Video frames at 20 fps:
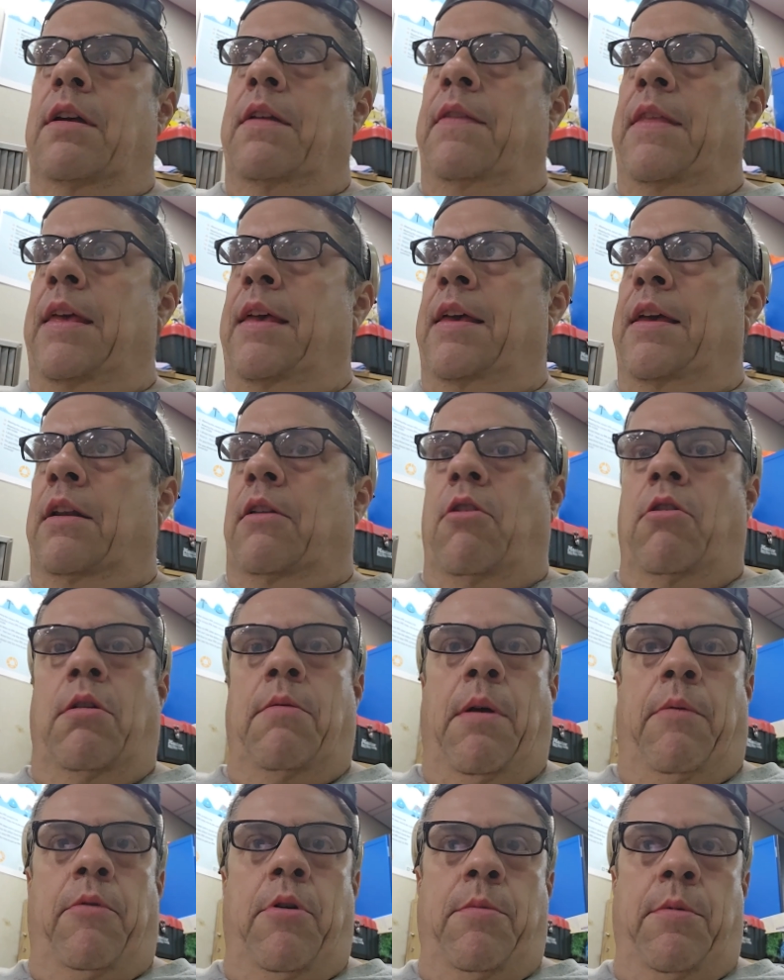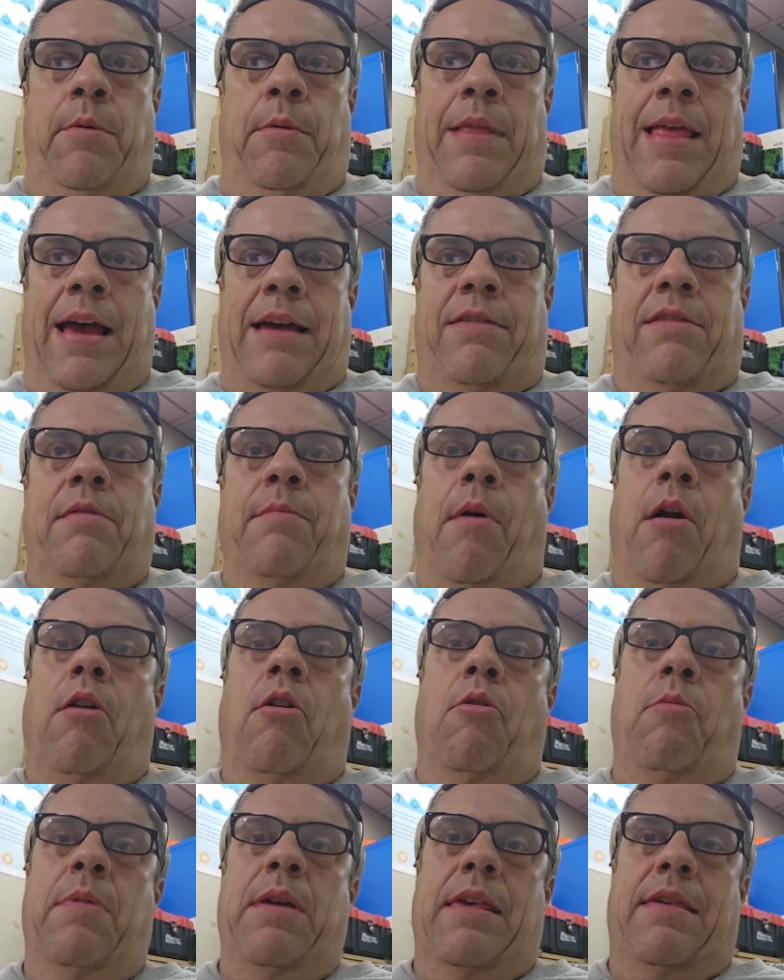and then go to my room and relax.
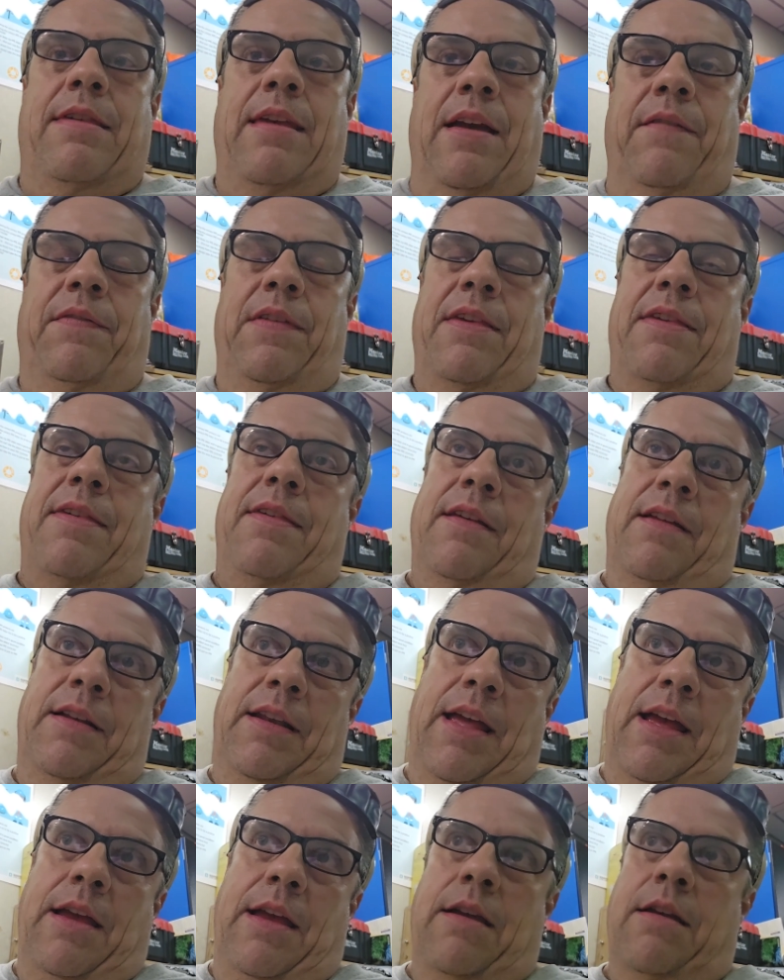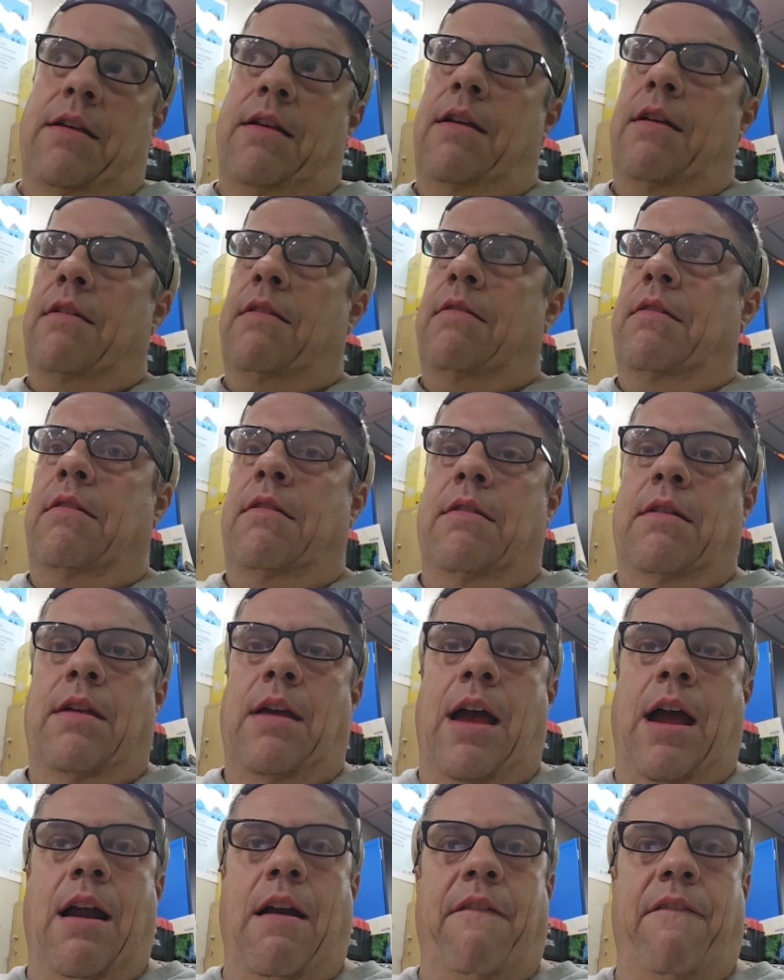Tomorrow will be Safety Sunday,
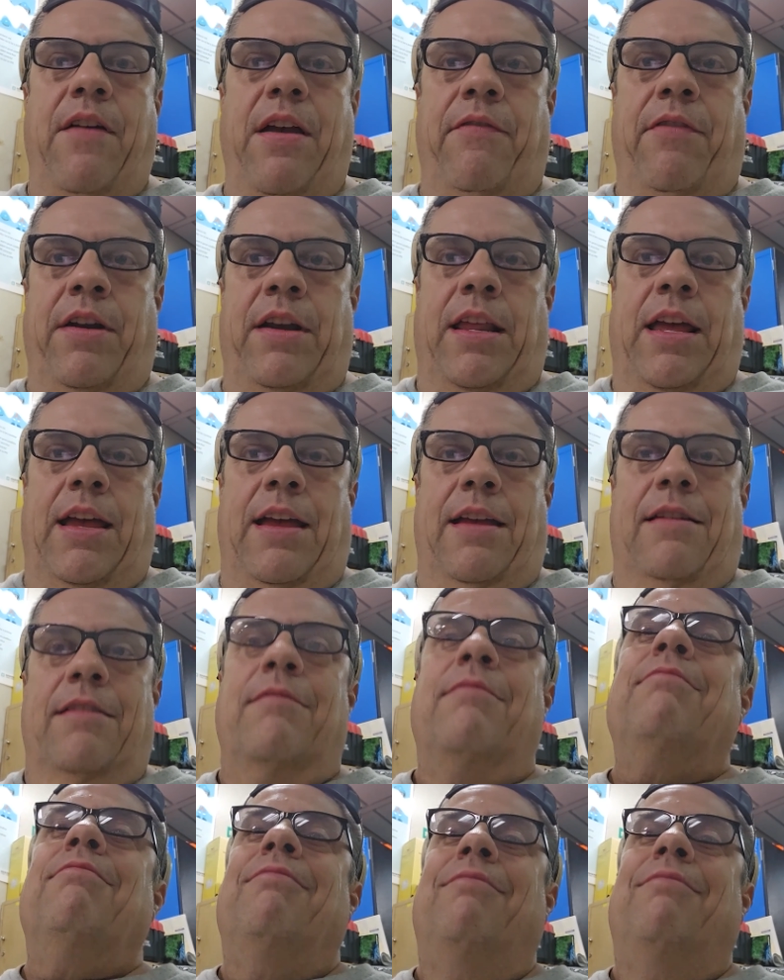our favorite day.